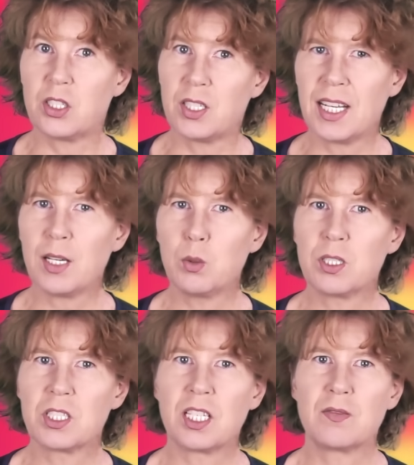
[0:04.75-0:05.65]
Today I
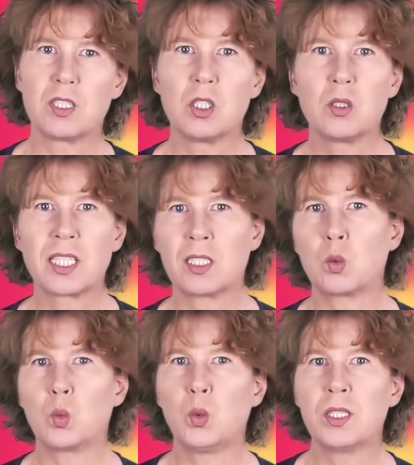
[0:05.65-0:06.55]
want to have a look
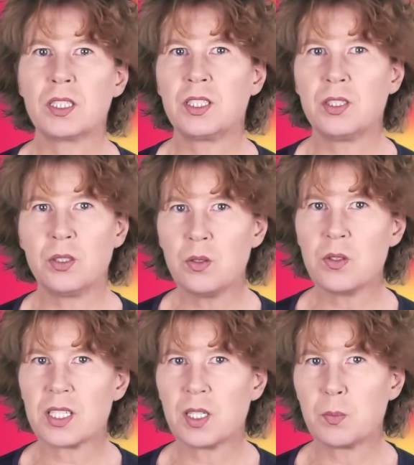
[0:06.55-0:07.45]
at what
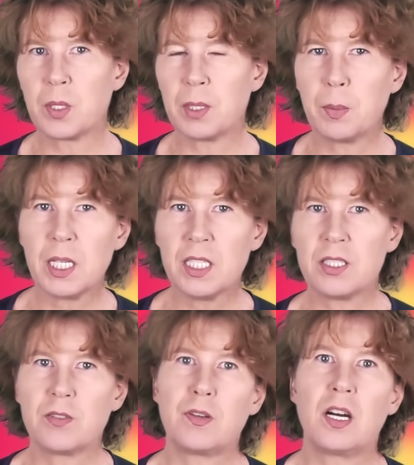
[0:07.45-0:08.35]
use it might be
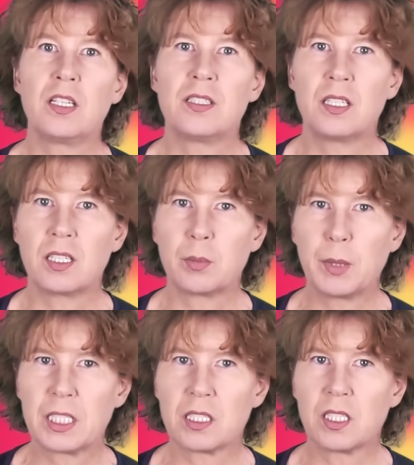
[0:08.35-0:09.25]
to find dark
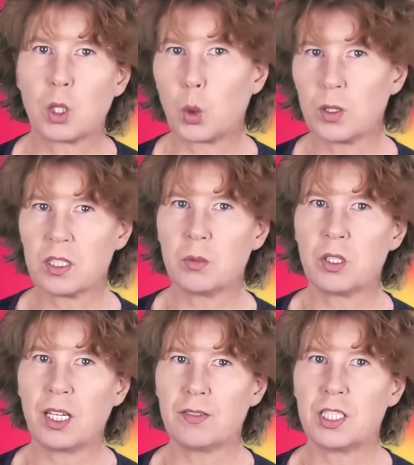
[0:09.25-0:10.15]
matter, quantum
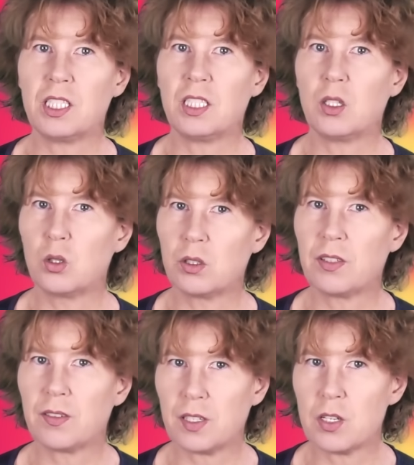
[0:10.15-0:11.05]
gravity, or a
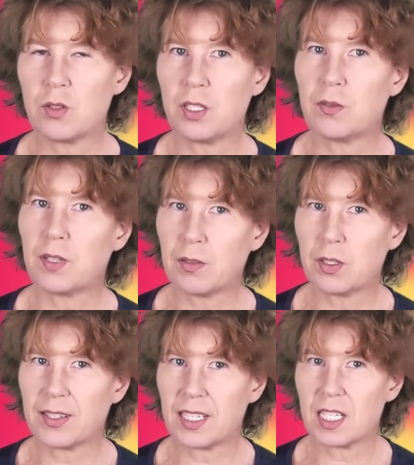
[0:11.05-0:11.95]
theory of
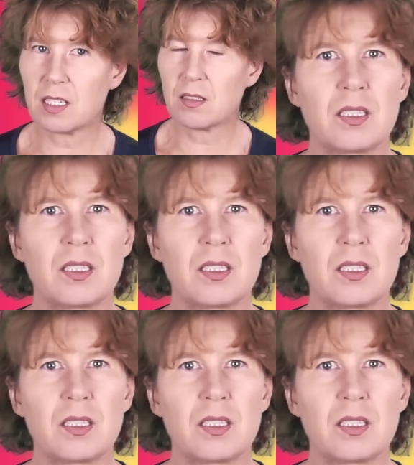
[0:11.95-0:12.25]
everything.